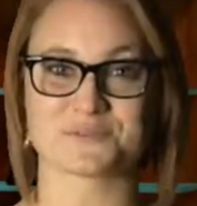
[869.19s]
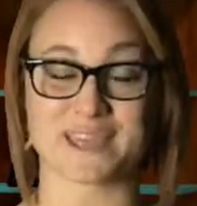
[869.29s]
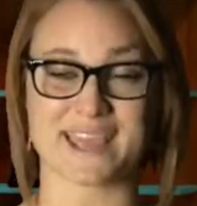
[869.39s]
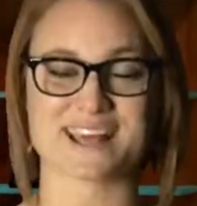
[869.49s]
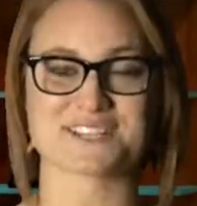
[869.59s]

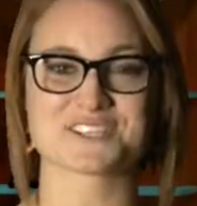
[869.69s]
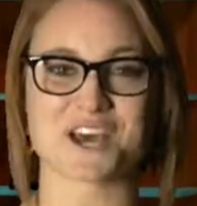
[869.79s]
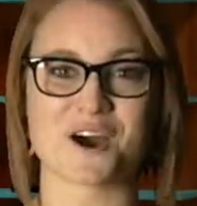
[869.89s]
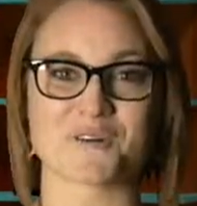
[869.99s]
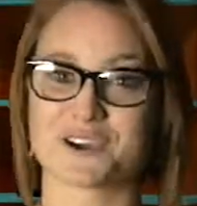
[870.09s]
weekend.
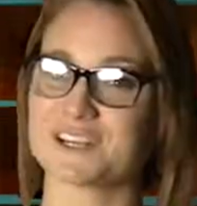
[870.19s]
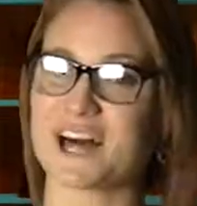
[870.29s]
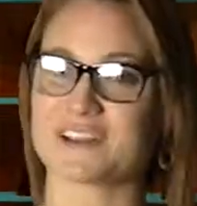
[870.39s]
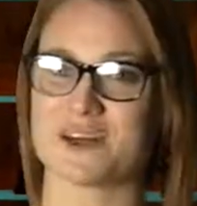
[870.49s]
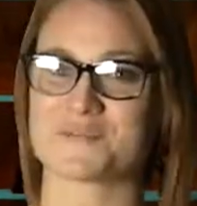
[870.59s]
So good
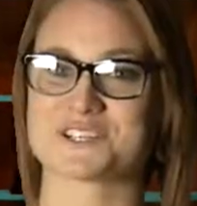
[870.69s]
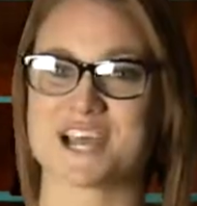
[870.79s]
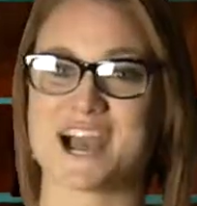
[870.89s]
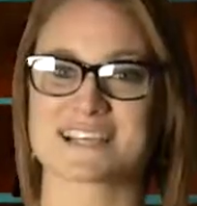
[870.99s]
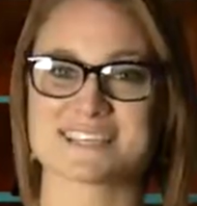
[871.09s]
luck,
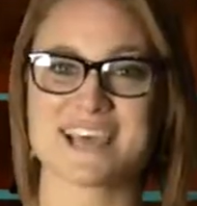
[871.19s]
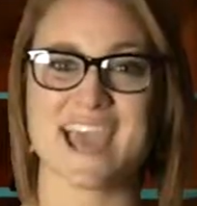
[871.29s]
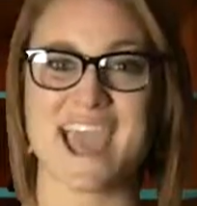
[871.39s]
Lumberjacks.